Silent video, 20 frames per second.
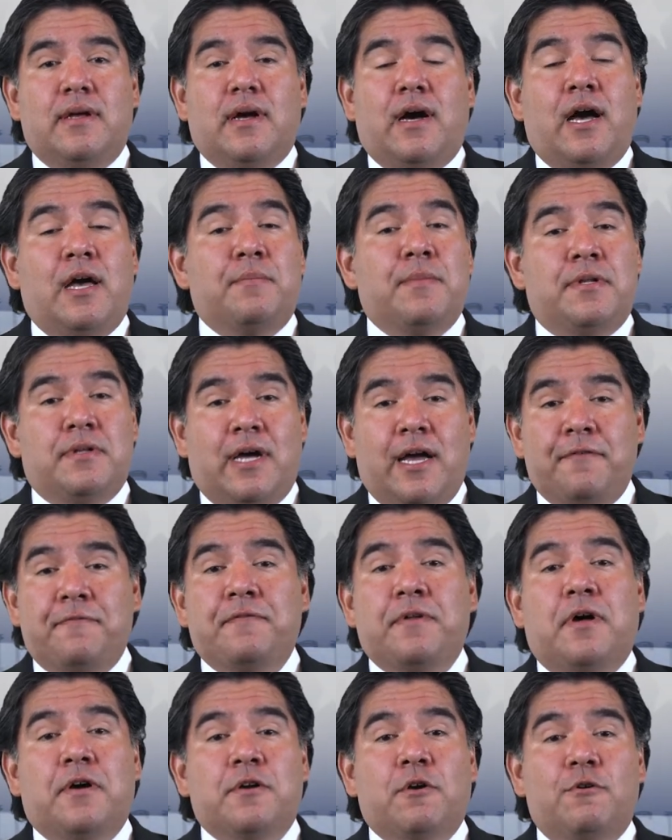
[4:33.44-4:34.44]
I am a
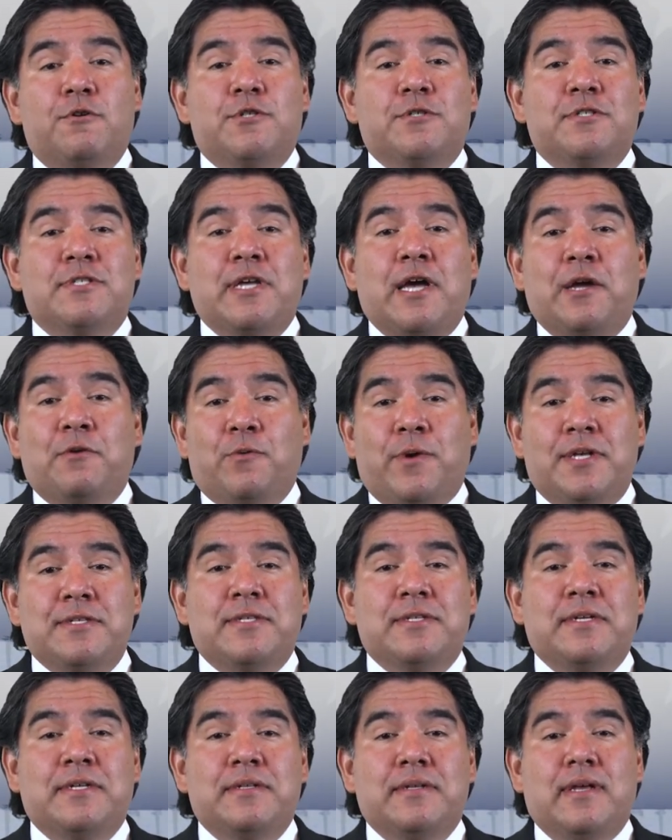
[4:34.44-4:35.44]
lifelong Oceanside
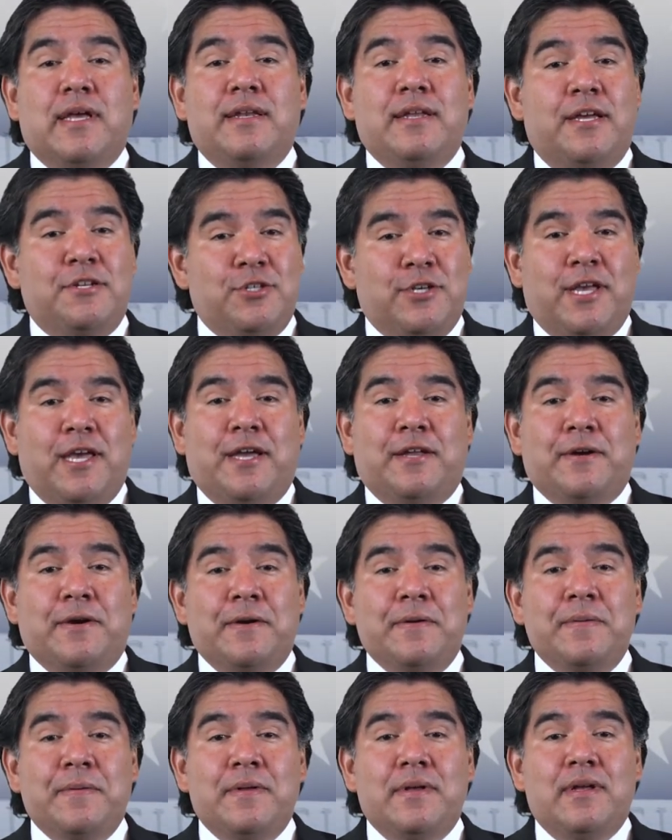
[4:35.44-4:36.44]
resident and
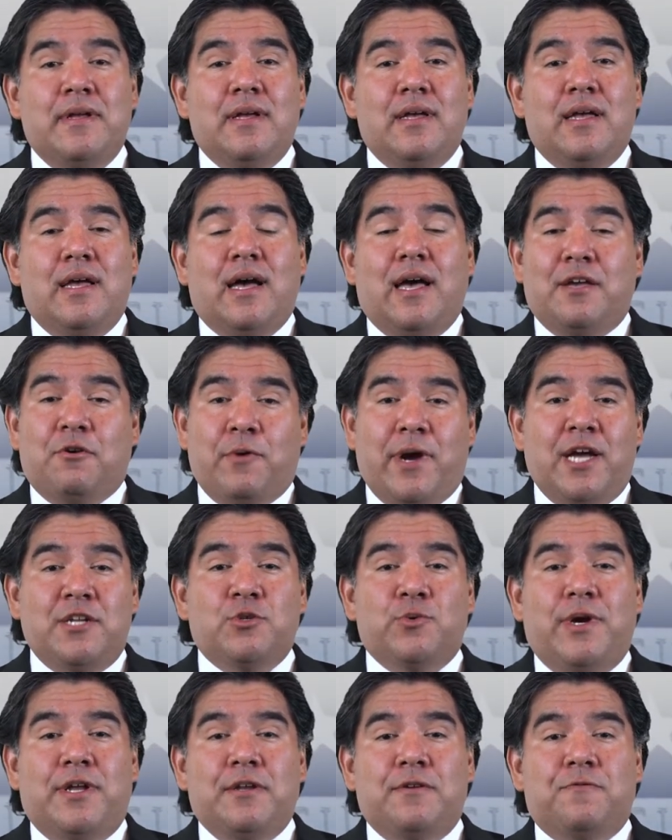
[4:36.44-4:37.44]
educator. I
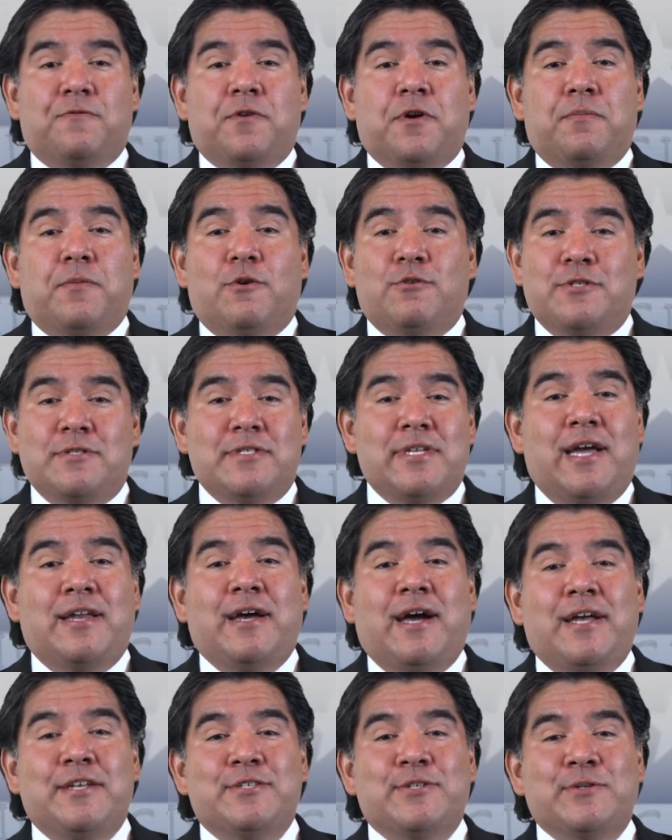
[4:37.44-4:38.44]
graduated from
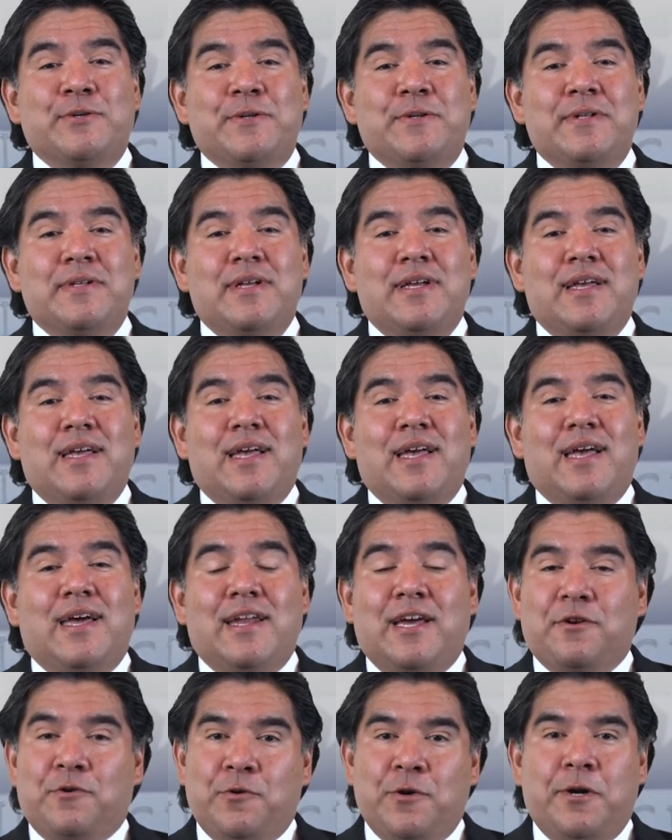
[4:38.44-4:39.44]
Oceanside High School,
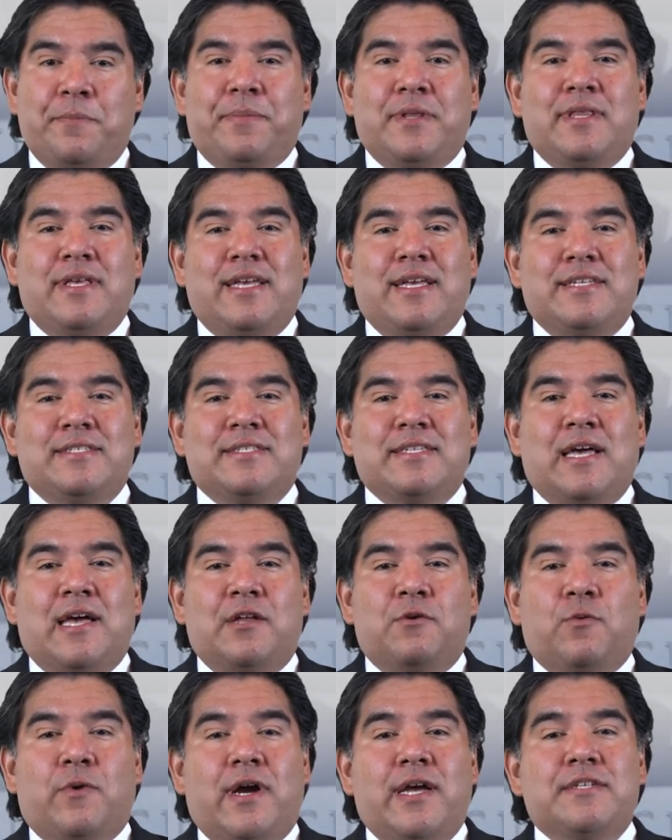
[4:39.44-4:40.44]
and I grew up in the East
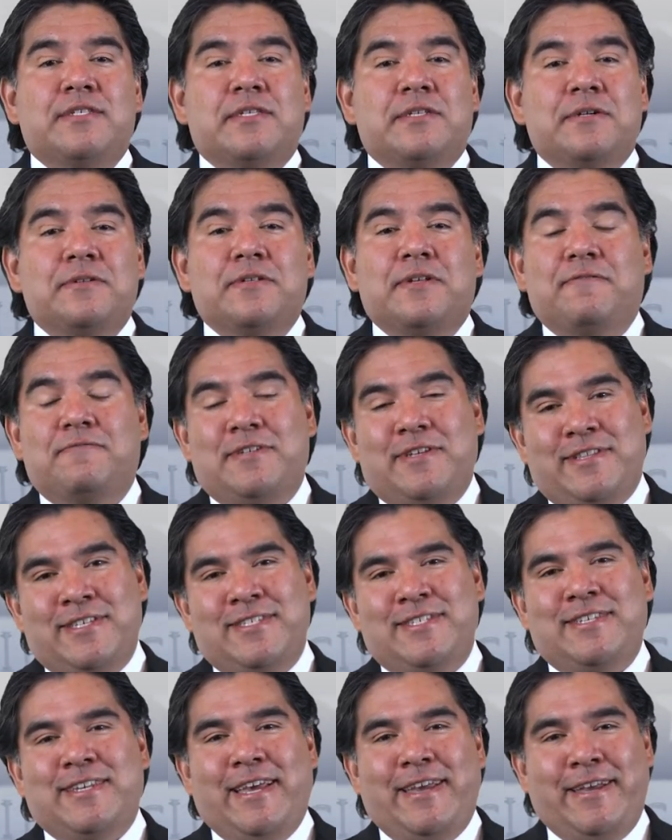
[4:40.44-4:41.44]
Side where I still live to
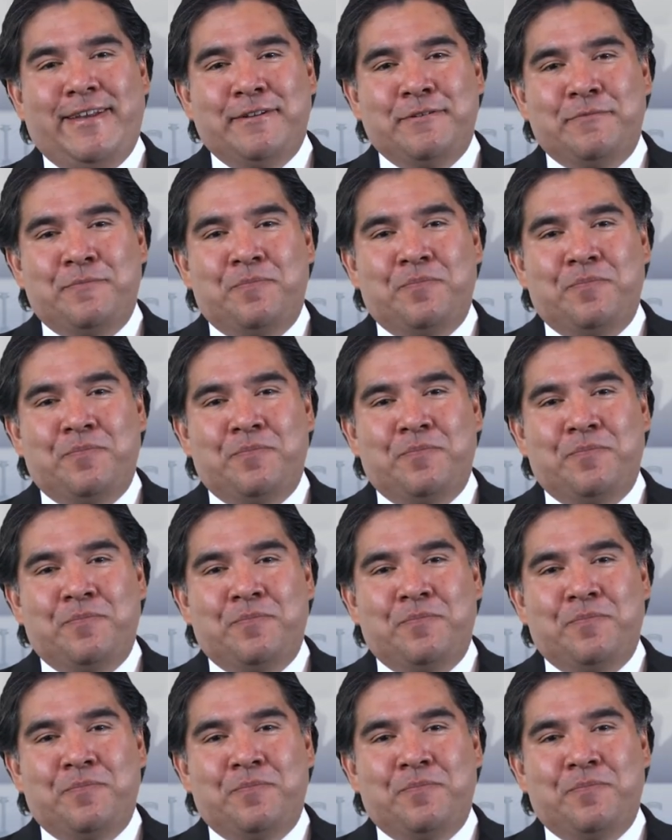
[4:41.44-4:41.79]
this day.